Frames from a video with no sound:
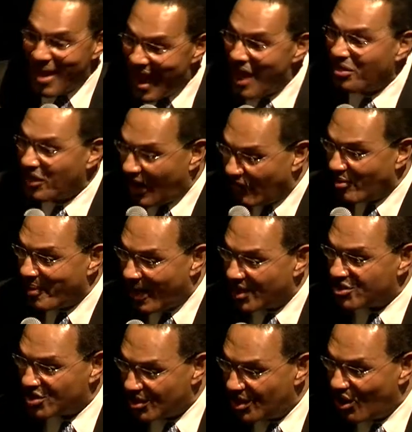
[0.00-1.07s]
math and
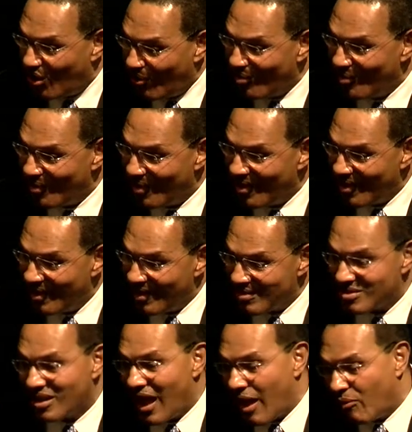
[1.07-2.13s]
everybody should know,
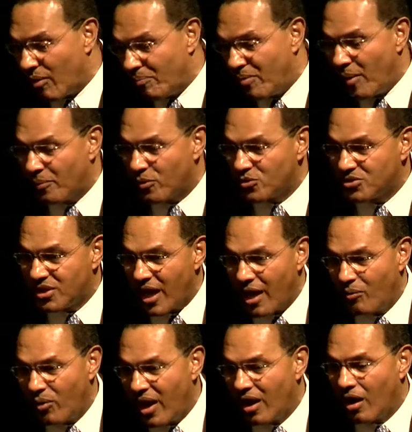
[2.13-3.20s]
it's like when people
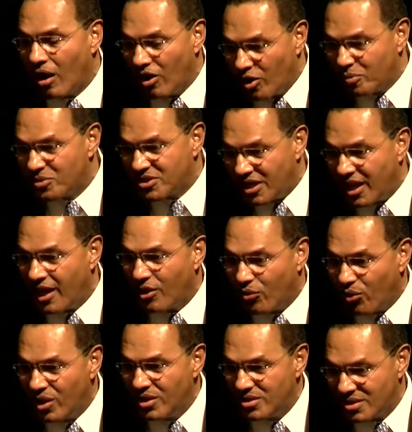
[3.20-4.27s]
say we had a 100%
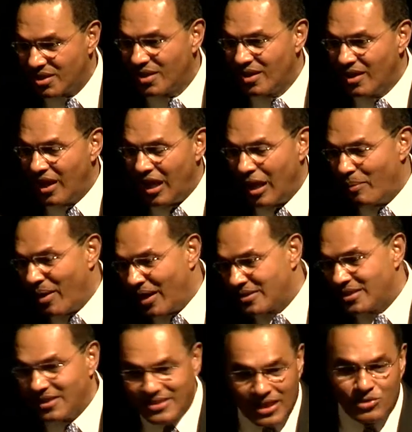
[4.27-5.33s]
increase and everybody
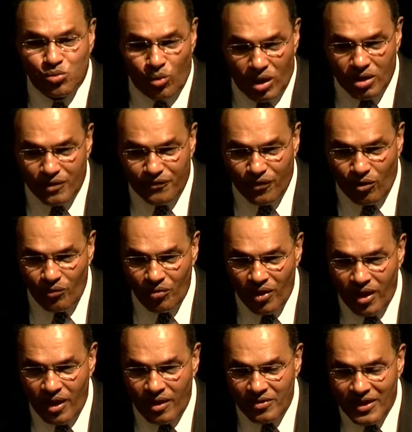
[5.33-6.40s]
says that's wonderful,
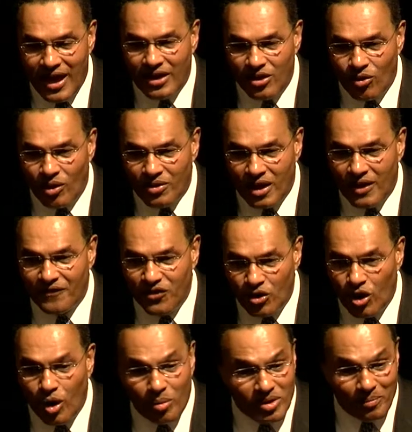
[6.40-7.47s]
not knowing that if you
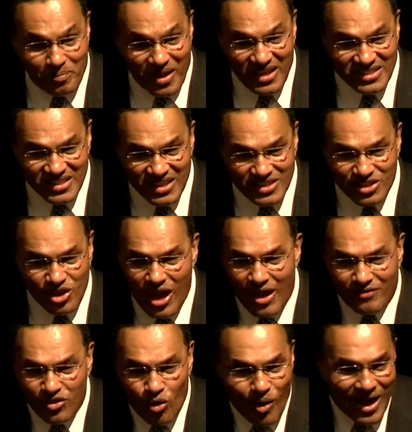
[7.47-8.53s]
don't know what the base is, you
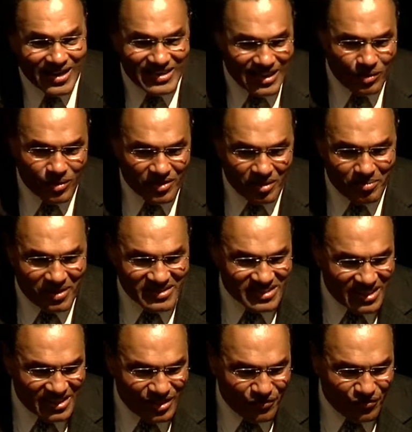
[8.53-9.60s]
have no idea whether it makes
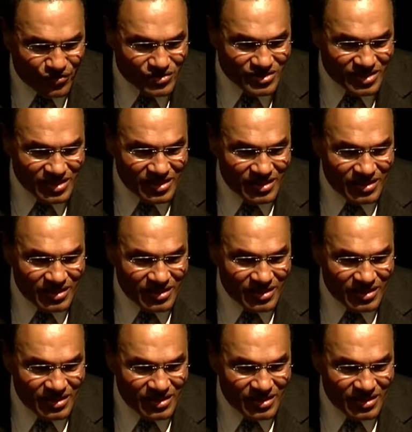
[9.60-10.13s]
any difference.